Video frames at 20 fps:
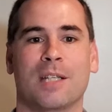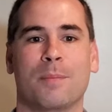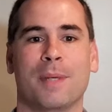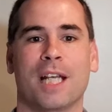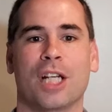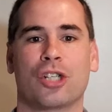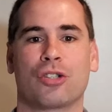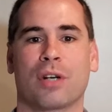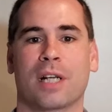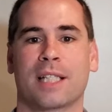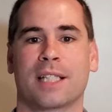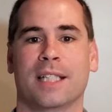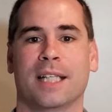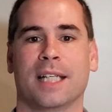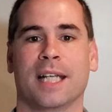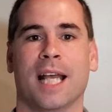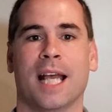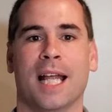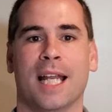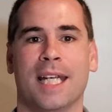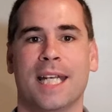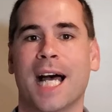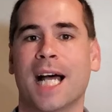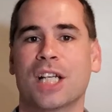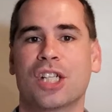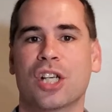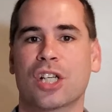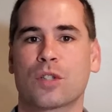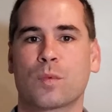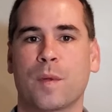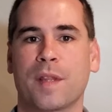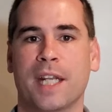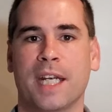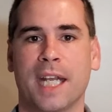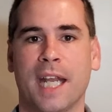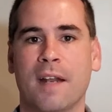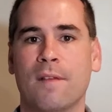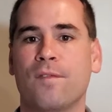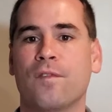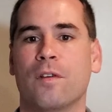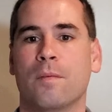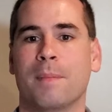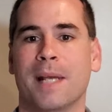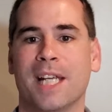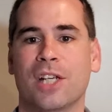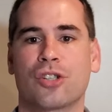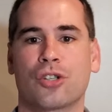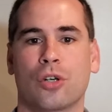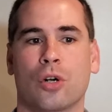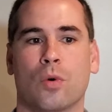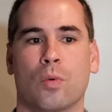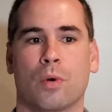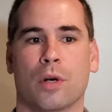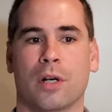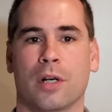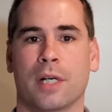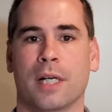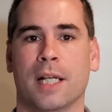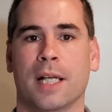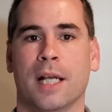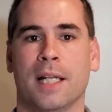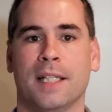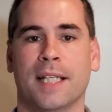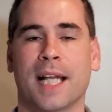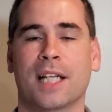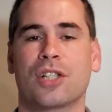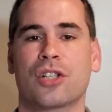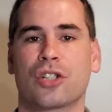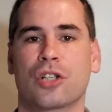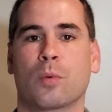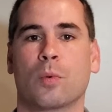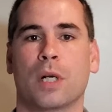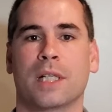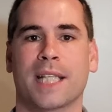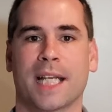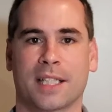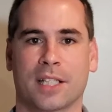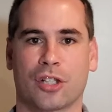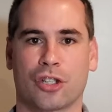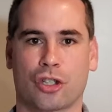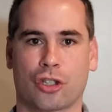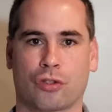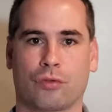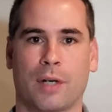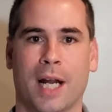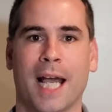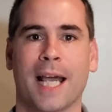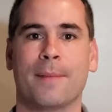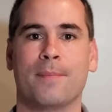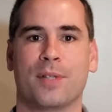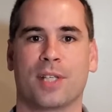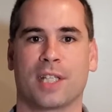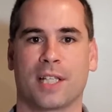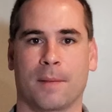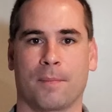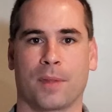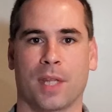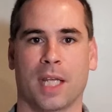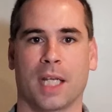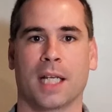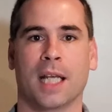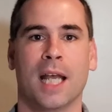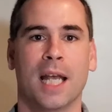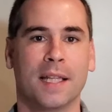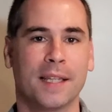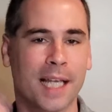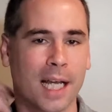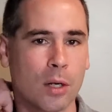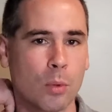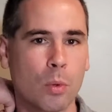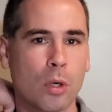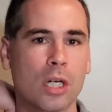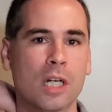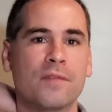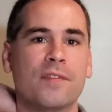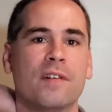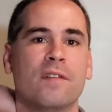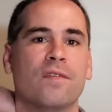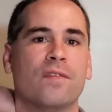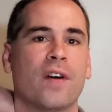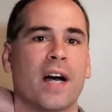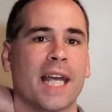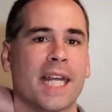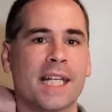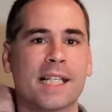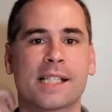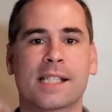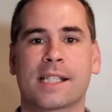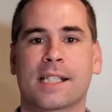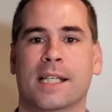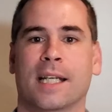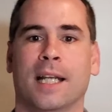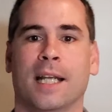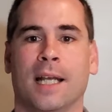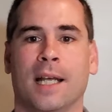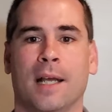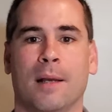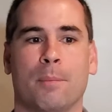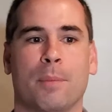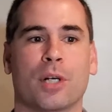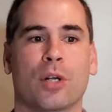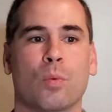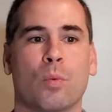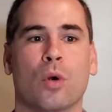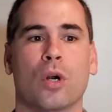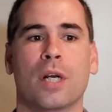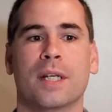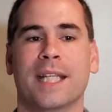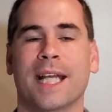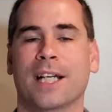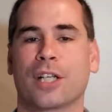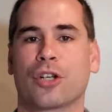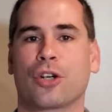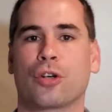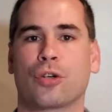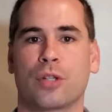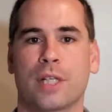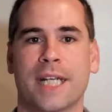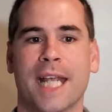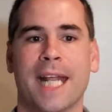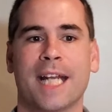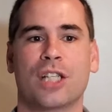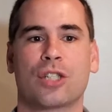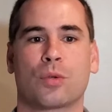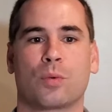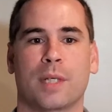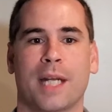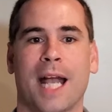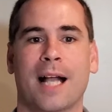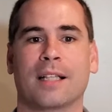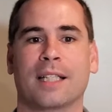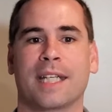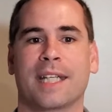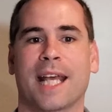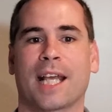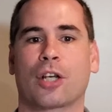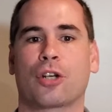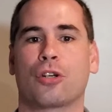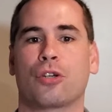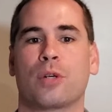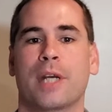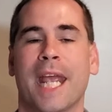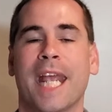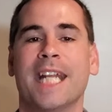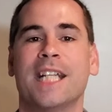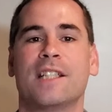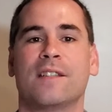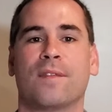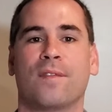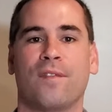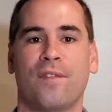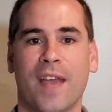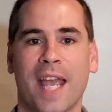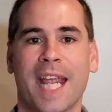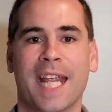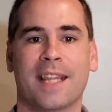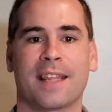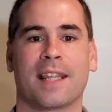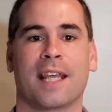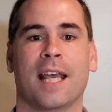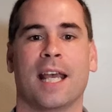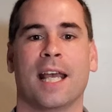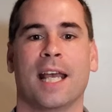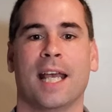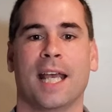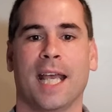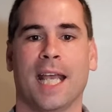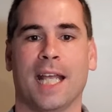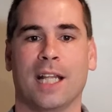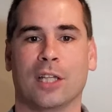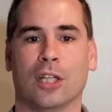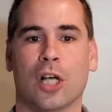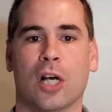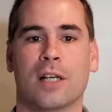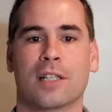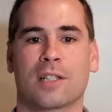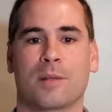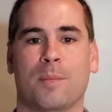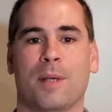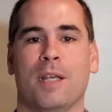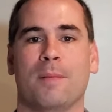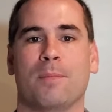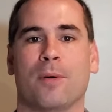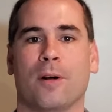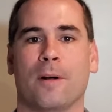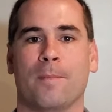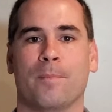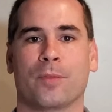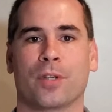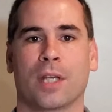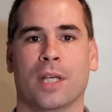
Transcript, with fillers: to be entrusted not just with an informational word, not just a word that describes something, not a word of advice, but a word that creates reality, that creates faith in lost people